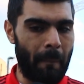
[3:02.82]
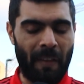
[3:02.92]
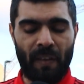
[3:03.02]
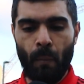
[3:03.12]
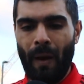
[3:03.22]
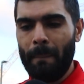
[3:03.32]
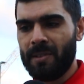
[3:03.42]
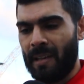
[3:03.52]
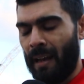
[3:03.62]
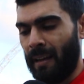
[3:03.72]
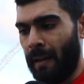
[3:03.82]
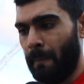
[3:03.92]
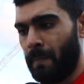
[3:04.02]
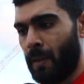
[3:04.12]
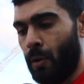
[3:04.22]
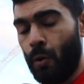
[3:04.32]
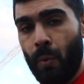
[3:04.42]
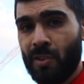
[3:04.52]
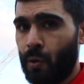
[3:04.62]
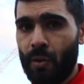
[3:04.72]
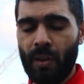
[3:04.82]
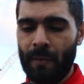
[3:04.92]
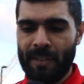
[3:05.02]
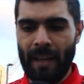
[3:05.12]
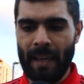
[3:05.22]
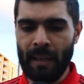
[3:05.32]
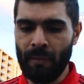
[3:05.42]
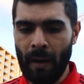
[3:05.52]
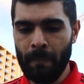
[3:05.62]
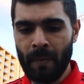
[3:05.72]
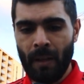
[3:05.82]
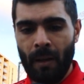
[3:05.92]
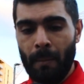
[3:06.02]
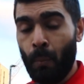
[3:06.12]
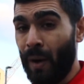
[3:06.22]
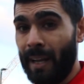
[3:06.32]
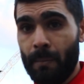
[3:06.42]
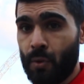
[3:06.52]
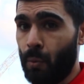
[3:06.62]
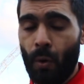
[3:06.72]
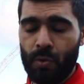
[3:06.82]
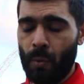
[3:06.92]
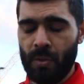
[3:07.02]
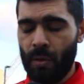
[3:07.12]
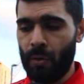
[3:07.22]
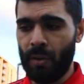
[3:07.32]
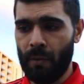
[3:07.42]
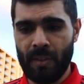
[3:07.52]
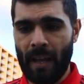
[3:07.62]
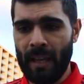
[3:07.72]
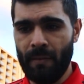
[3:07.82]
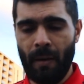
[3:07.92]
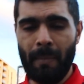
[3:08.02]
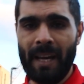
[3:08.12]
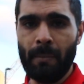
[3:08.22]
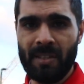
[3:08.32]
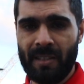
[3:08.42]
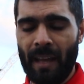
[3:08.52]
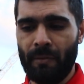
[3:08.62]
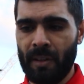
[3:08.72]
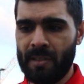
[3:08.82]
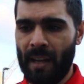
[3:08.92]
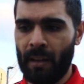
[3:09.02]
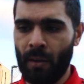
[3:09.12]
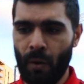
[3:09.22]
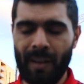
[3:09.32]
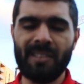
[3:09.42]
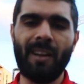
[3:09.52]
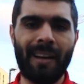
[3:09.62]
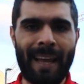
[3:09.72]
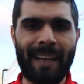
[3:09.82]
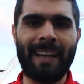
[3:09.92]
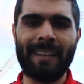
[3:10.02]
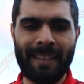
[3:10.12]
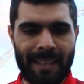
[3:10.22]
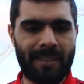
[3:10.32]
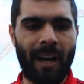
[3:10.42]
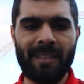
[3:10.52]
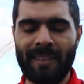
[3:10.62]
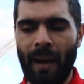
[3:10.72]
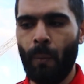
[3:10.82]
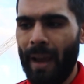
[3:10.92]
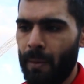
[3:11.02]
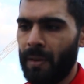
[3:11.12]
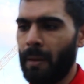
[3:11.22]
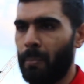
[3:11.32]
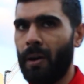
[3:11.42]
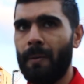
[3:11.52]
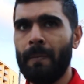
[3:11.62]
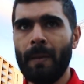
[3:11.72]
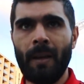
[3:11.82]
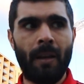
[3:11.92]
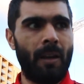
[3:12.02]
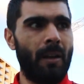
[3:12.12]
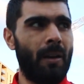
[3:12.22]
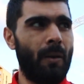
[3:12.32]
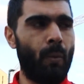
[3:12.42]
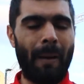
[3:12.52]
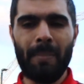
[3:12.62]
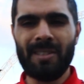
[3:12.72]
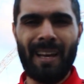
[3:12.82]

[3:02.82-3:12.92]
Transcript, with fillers: I think wan who wasn't good enough today either, Williams, who also wasn't good enough today either, made a mistake for the second goal. Let's not let these guys get away with it. But wan